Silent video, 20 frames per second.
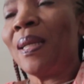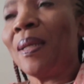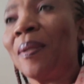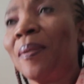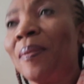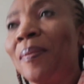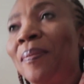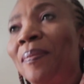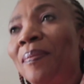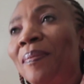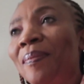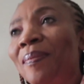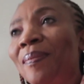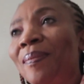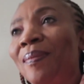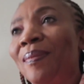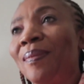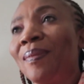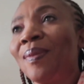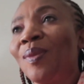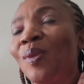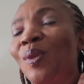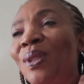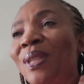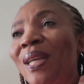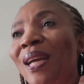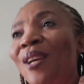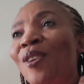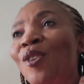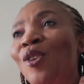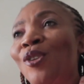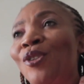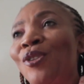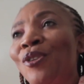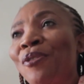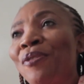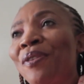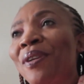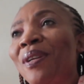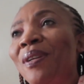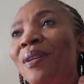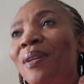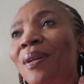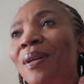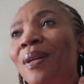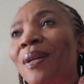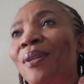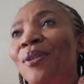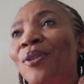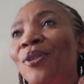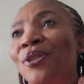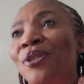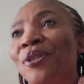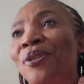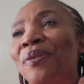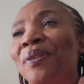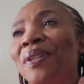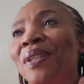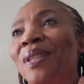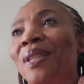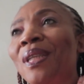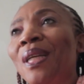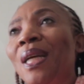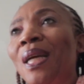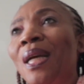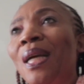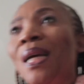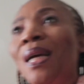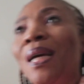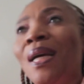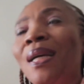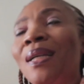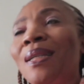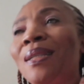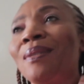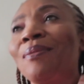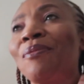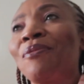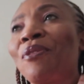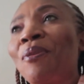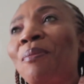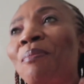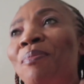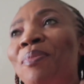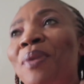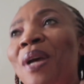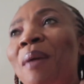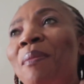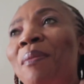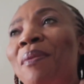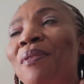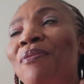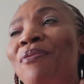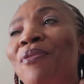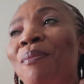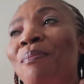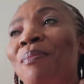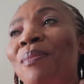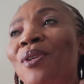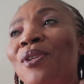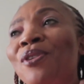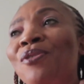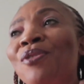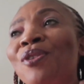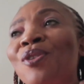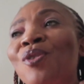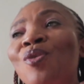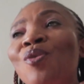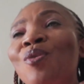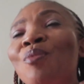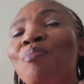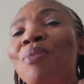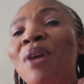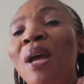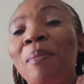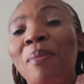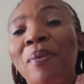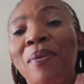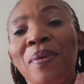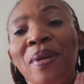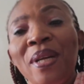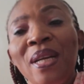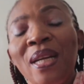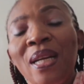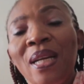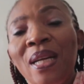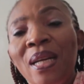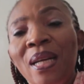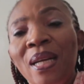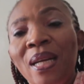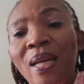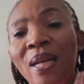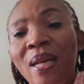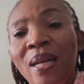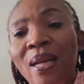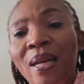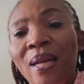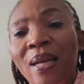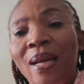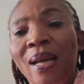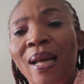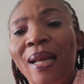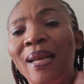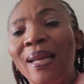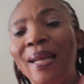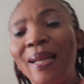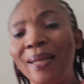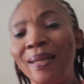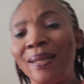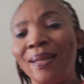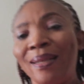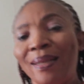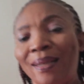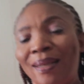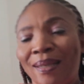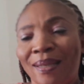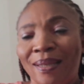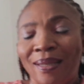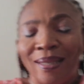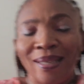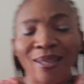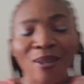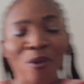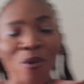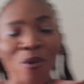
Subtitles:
then you started nurturing her, nurturing from primary, from nursery school, primary. And then he